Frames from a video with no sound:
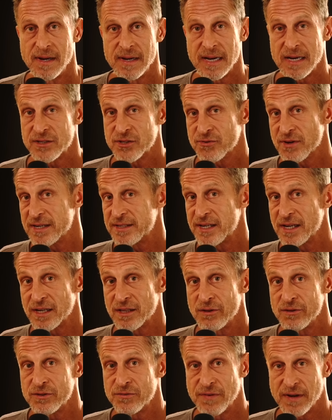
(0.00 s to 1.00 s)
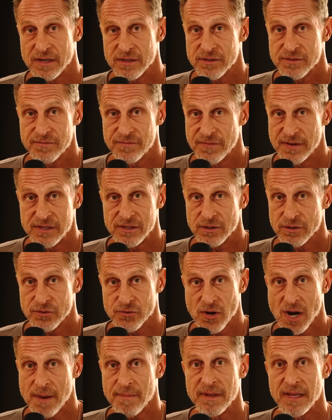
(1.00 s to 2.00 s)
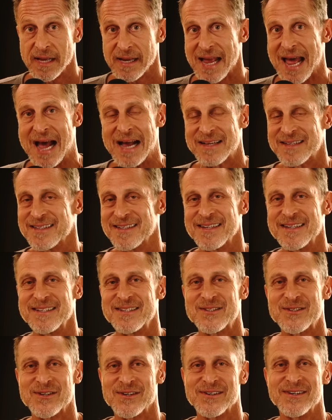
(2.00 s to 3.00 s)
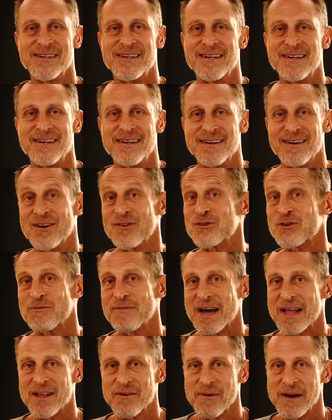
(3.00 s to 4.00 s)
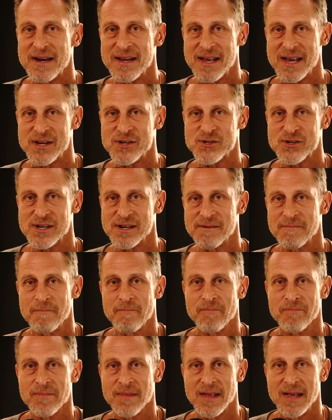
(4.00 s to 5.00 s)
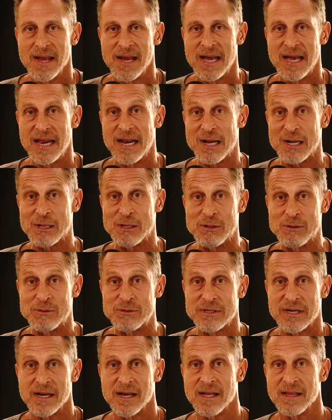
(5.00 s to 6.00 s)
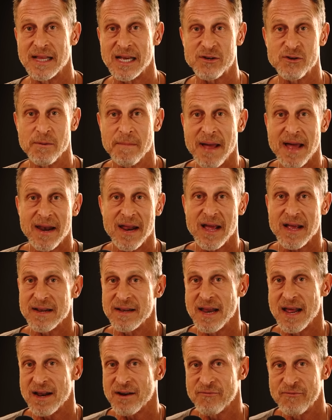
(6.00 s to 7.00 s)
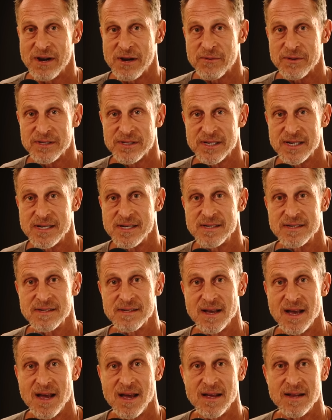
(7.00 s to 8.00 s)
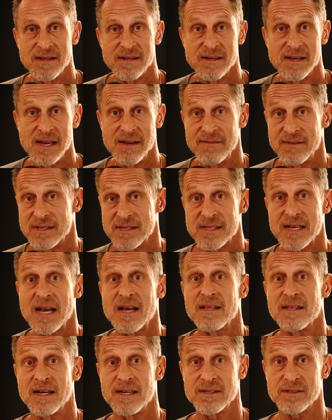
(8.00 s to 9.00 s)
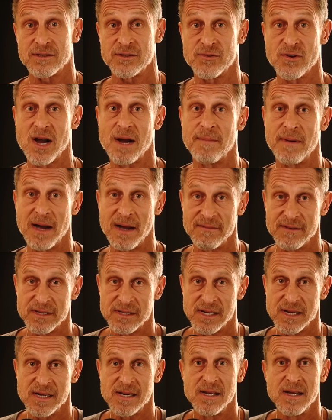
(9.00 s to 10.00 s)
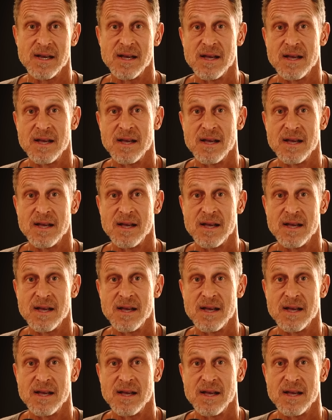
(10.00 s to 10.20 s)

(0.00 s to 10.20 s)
Now, stress includes physical trauma like accidents or ultraviolet radiation. It includes uh, electromagnetic frequencies and even psychological trauma, obviously.